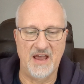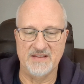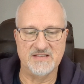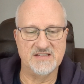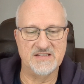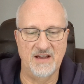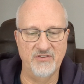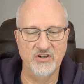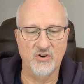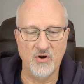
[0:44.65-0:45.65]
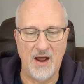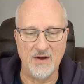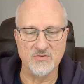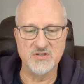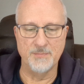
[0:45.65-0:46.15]
and seven
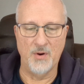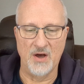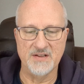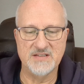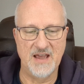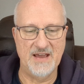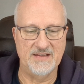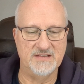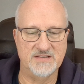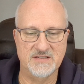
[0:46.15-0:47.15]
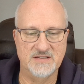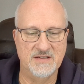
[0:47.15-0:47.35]
crowns upon his heads.